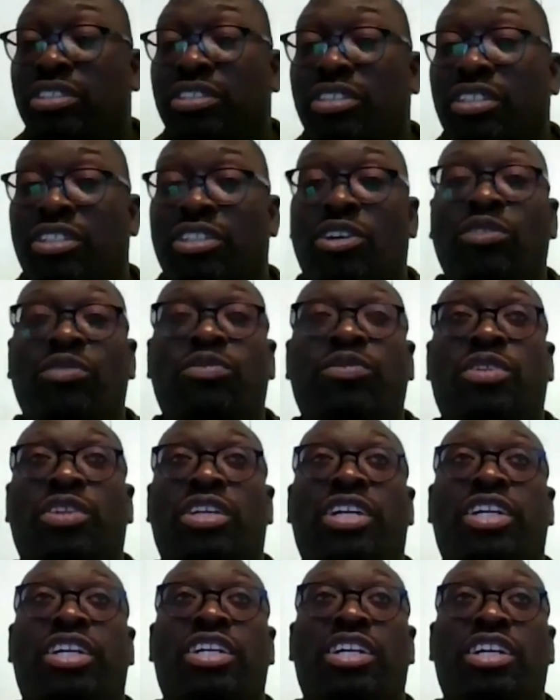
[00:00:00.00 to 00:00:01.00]
and
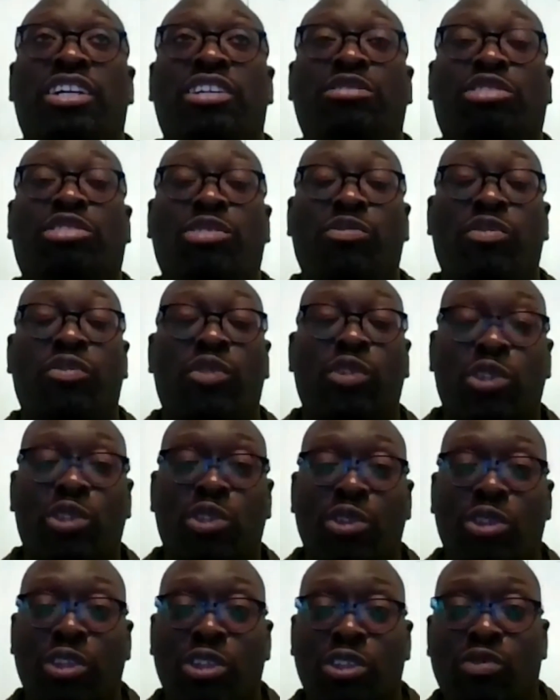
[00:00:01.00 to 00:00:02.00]
hopefully some of your
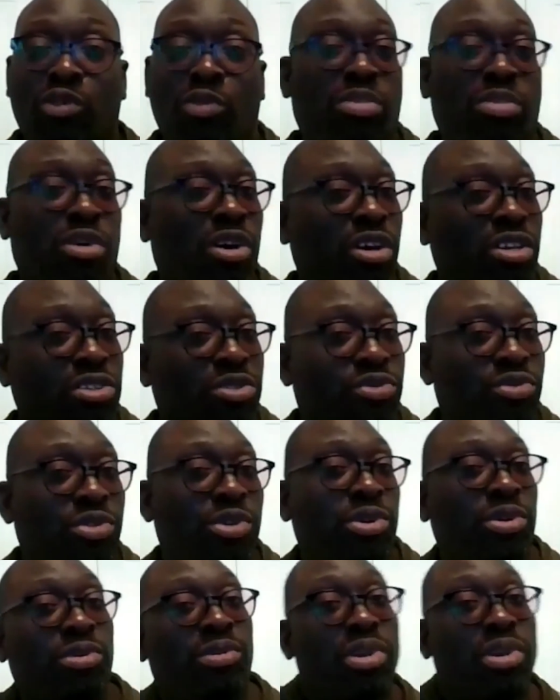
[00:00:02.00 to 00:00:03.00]
students will pass
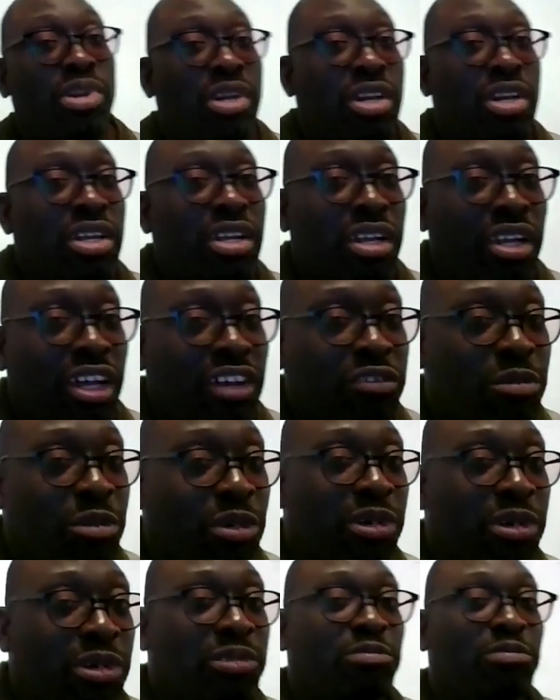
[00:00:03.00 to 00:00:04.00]
through
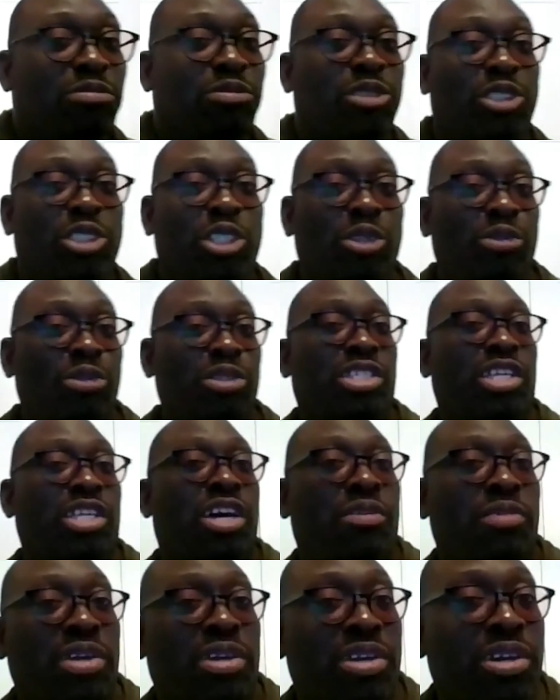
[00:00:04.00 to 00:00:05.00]
Loughborough. So we'll see
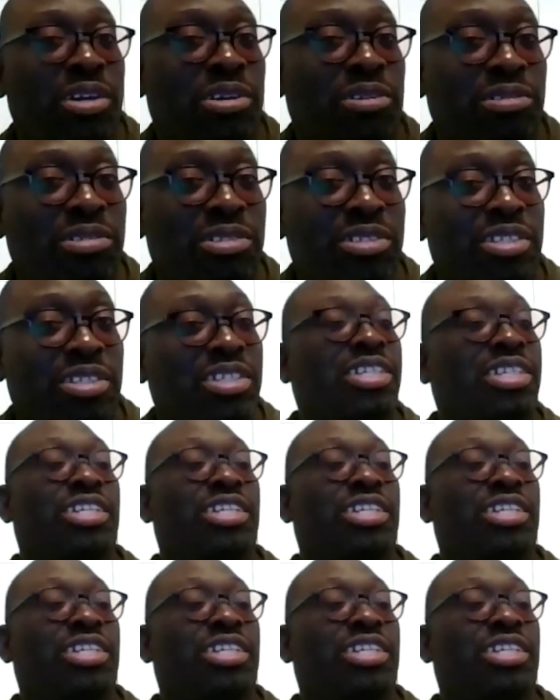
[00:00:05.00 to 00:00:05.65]
how it goes.